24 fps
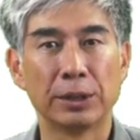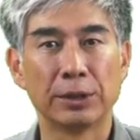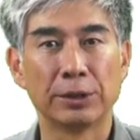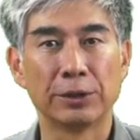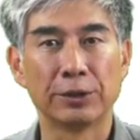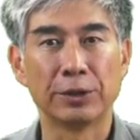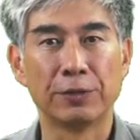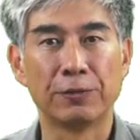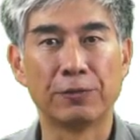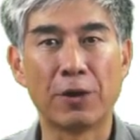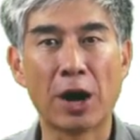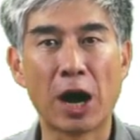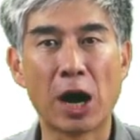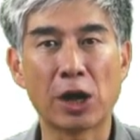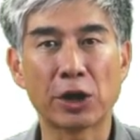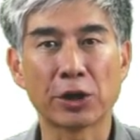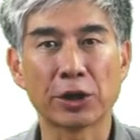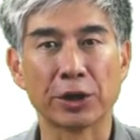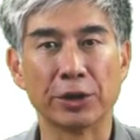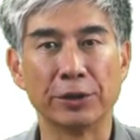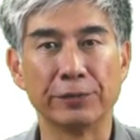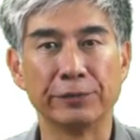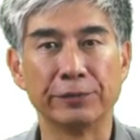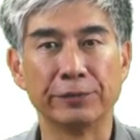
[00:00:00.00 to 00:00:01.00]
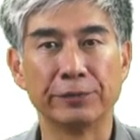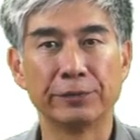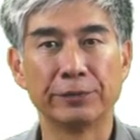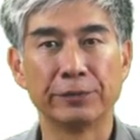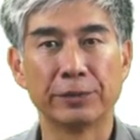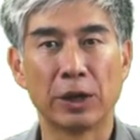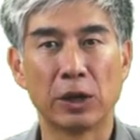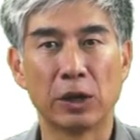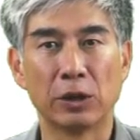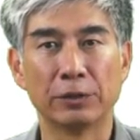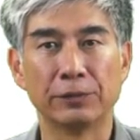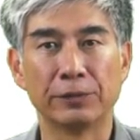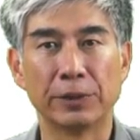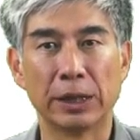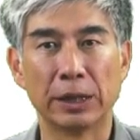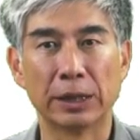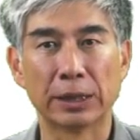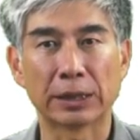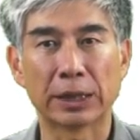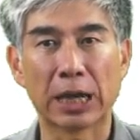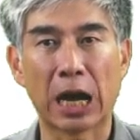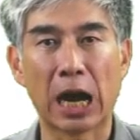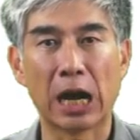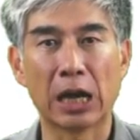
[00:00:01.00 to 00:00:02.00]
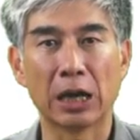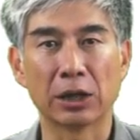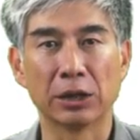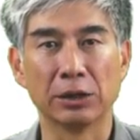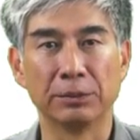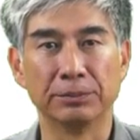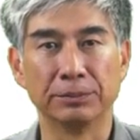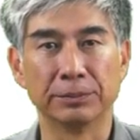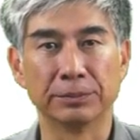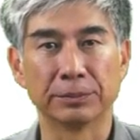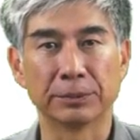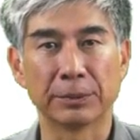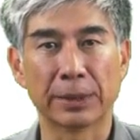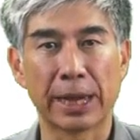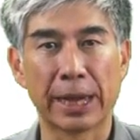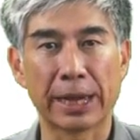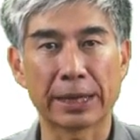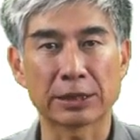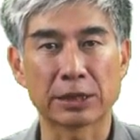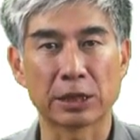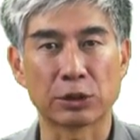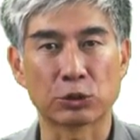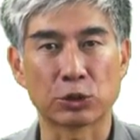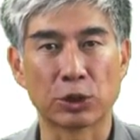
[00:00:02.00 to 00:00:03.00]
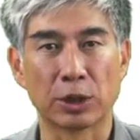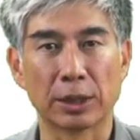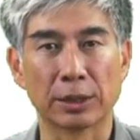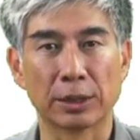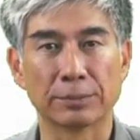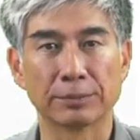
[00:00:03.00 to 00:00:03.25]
the volume of a column, etc.